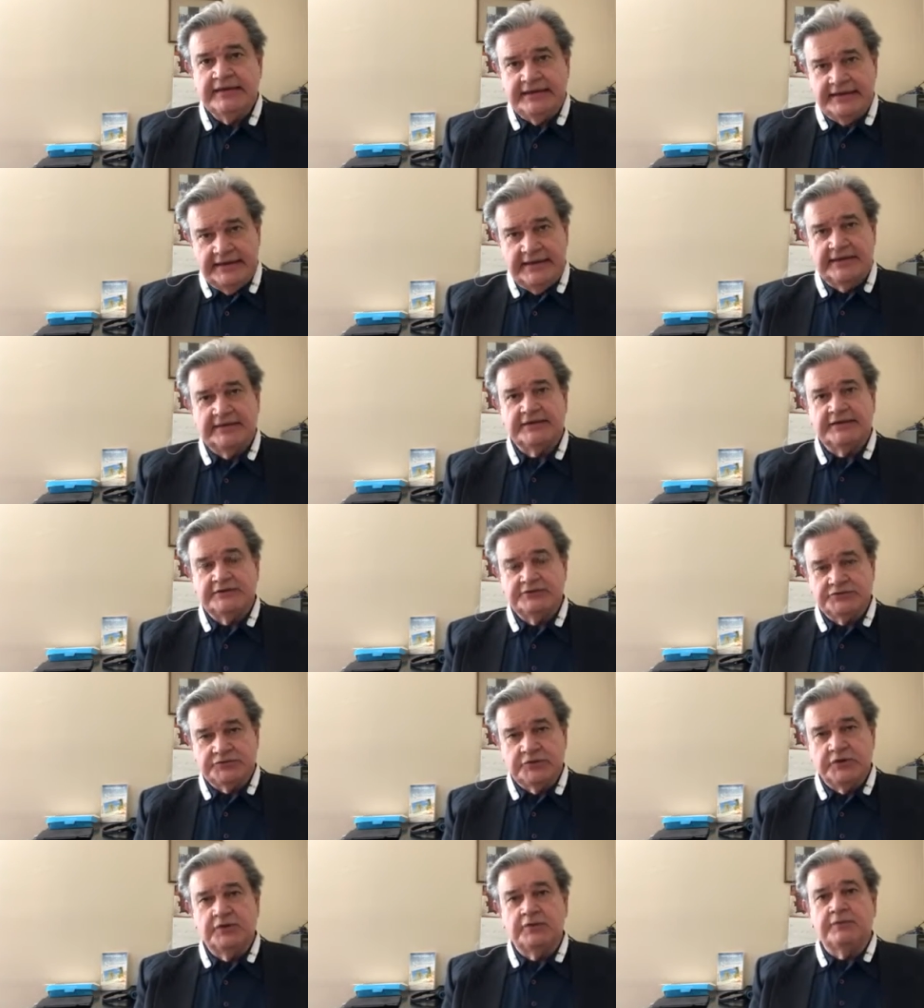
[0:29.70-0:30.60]
get out of
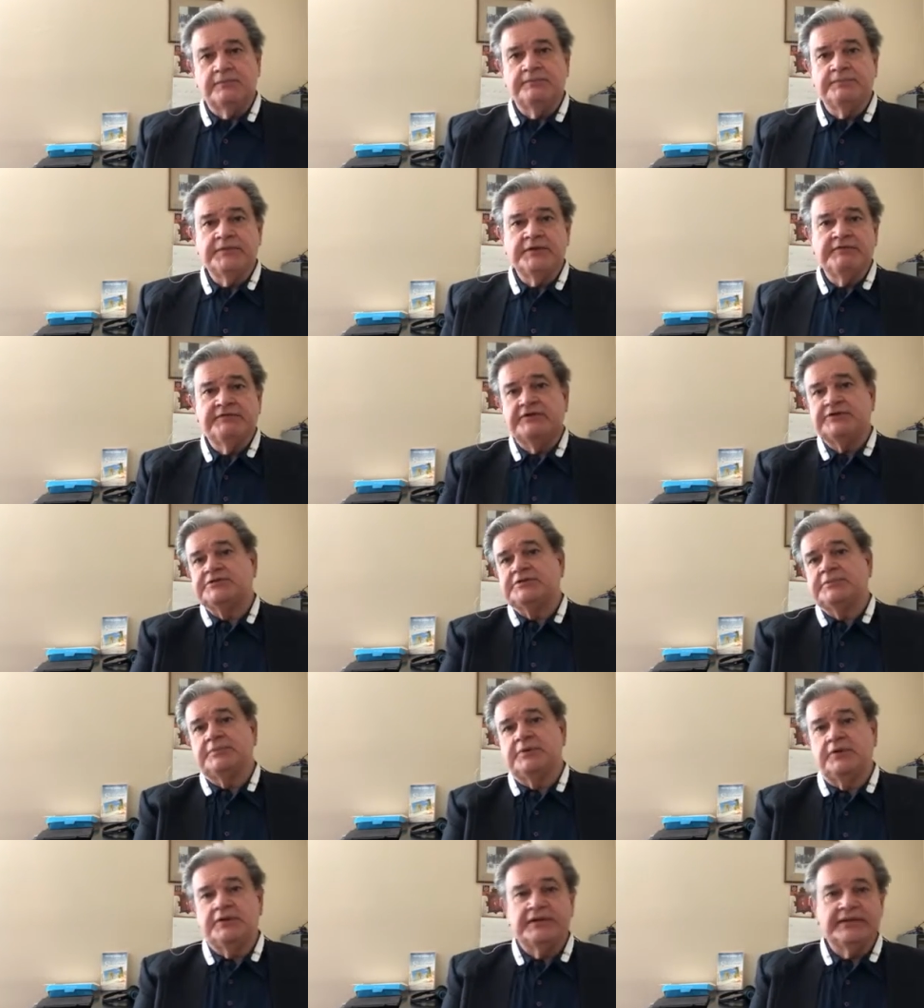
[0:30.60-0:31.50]
control. First
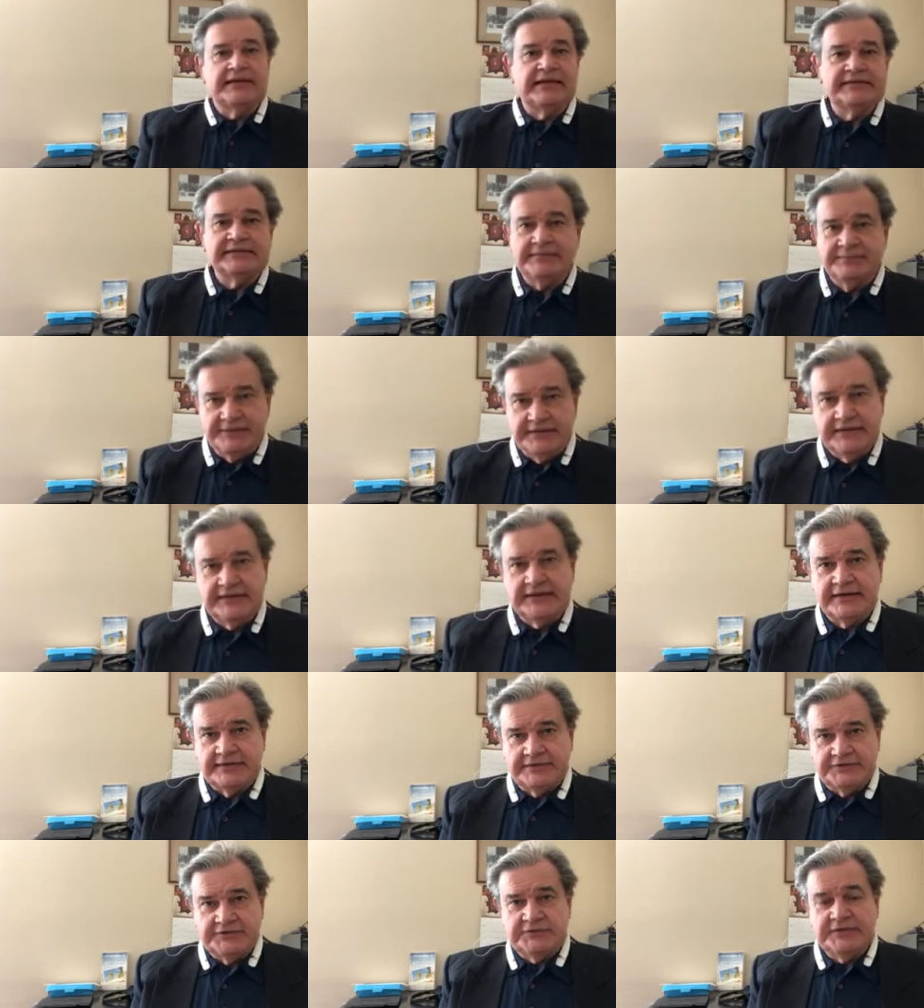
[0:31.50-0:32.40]
of all, they let them in the
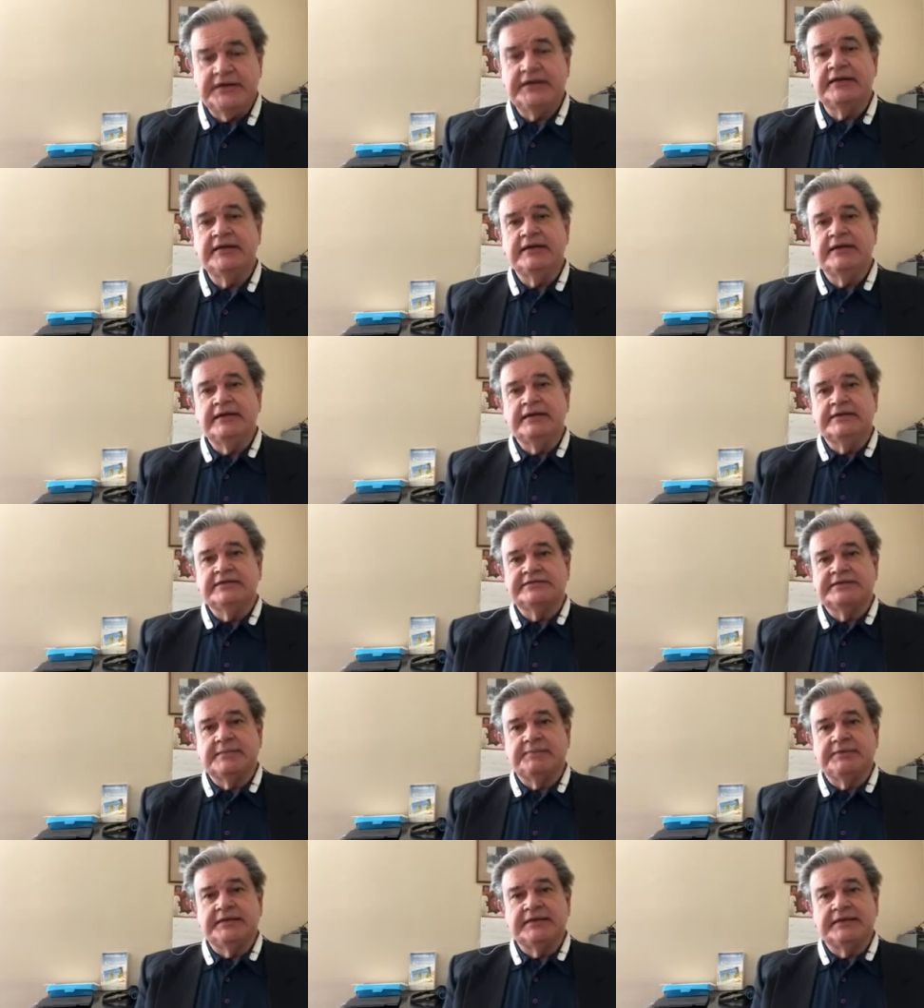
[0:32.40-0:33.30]
country,
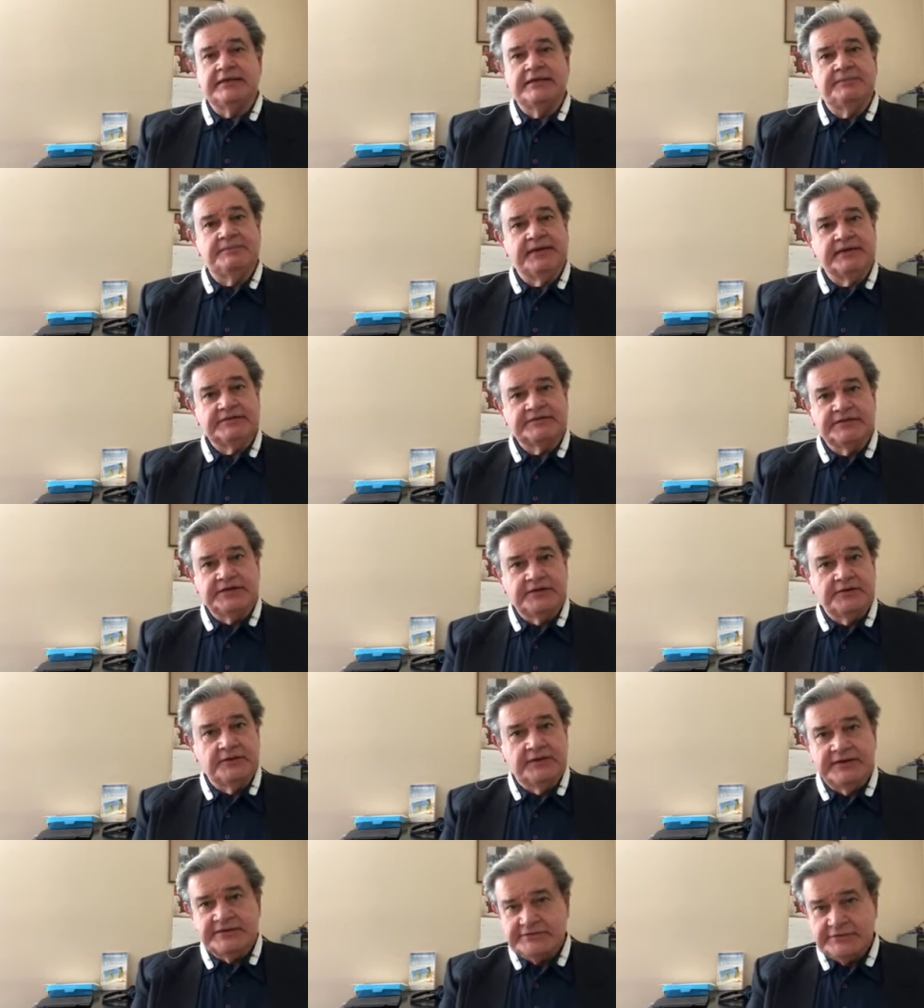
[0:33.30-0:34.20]
something that
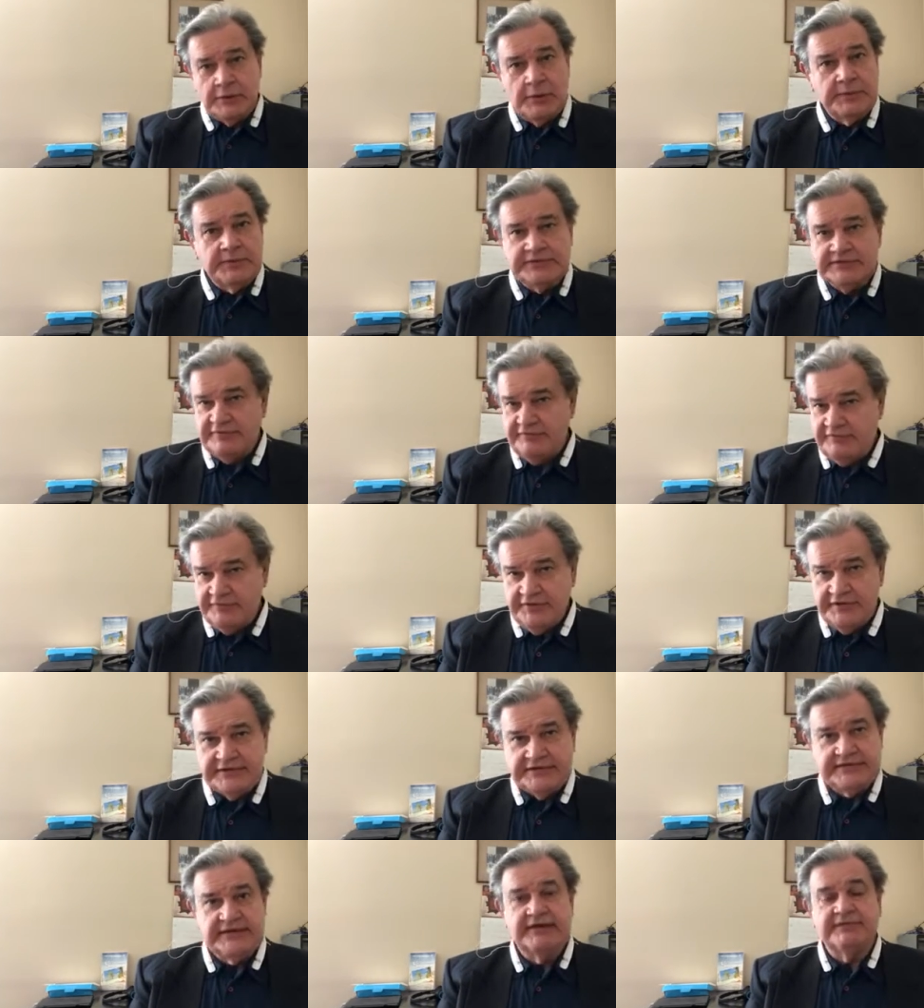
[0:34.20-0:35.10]
Mexico has always been
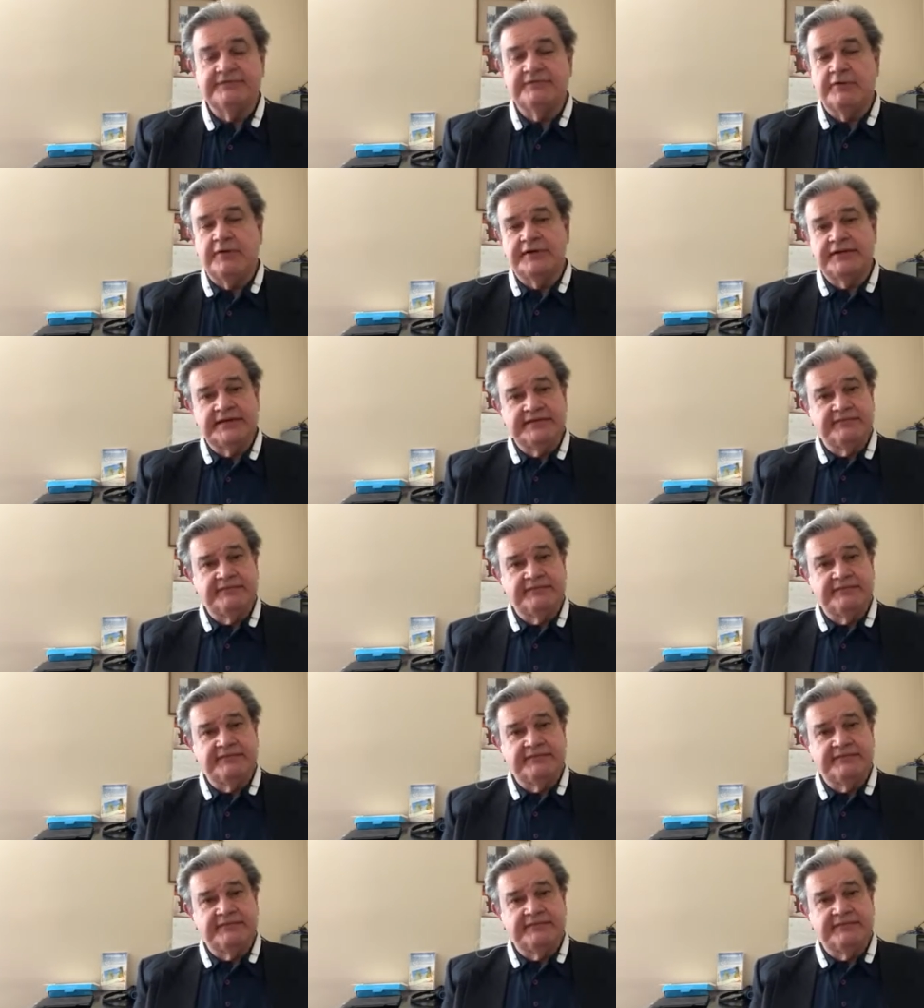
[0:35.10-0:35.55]
very tough on.